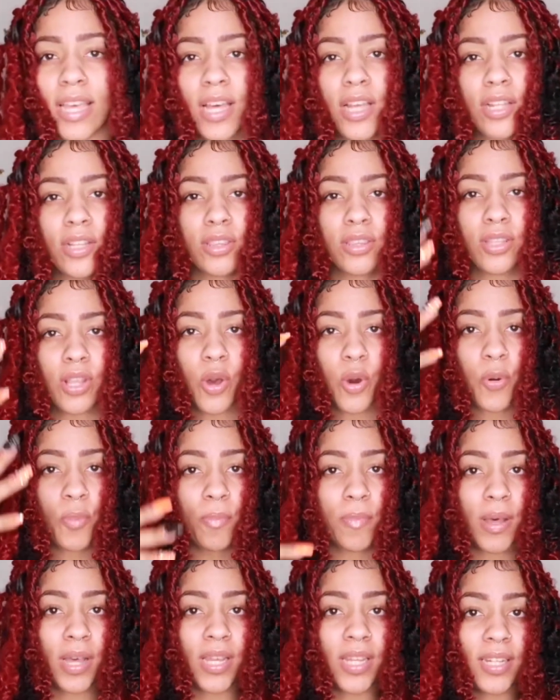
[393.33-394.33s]
a low
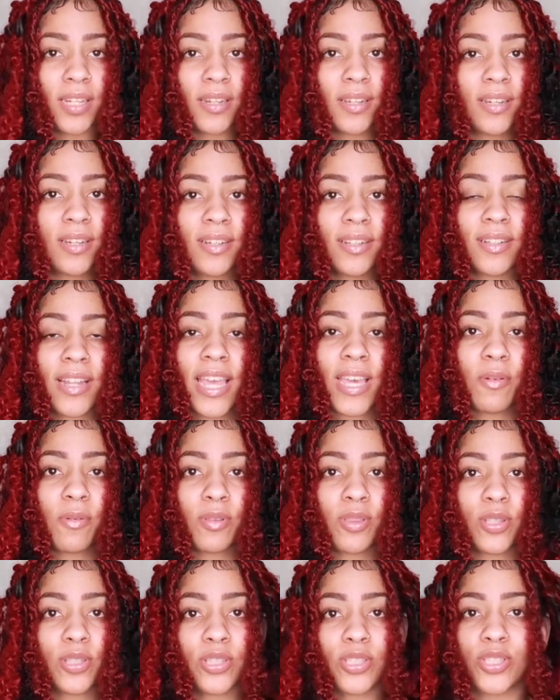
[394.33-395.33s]
bun, like
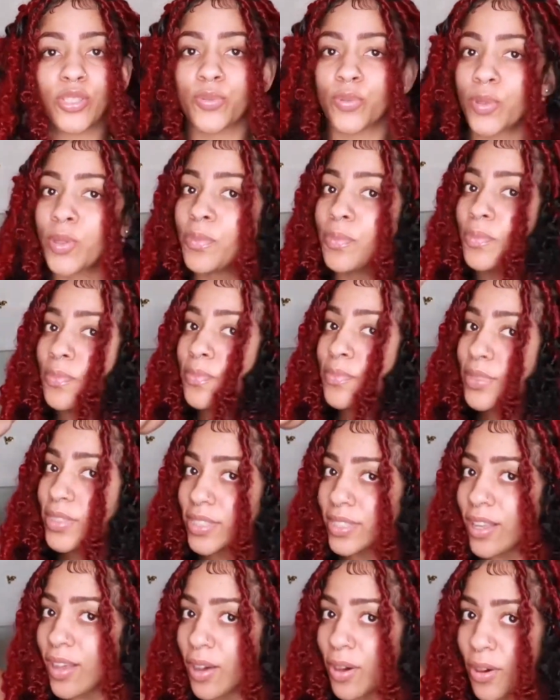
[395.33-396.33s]
with a swoop.
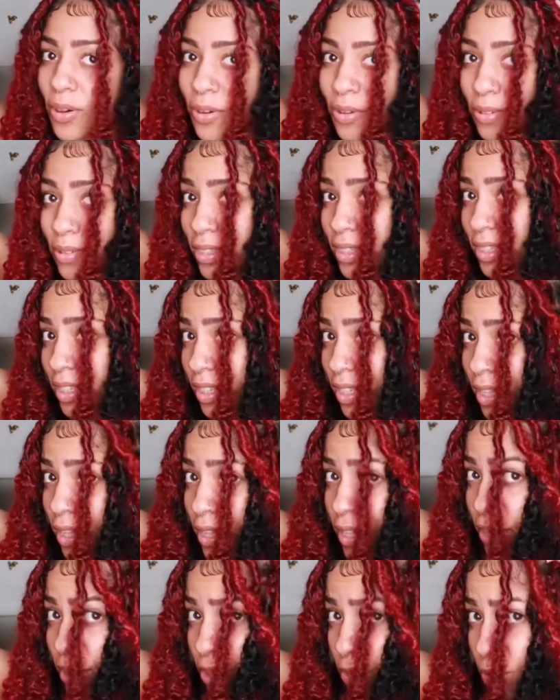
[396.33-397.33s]
So
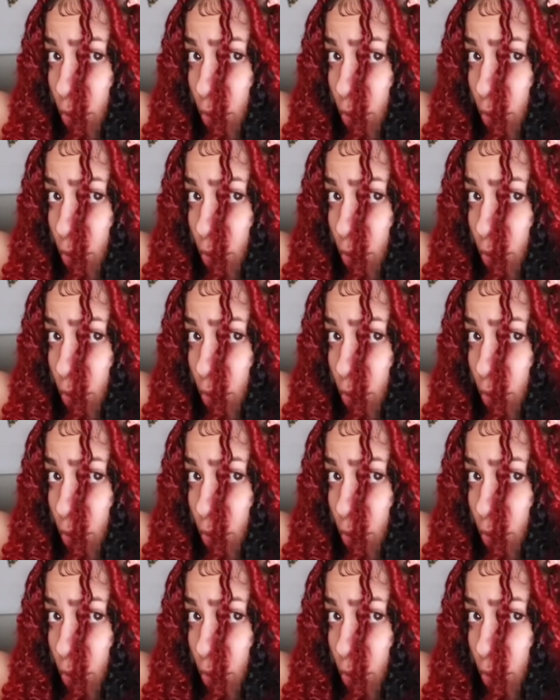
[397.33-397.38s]
you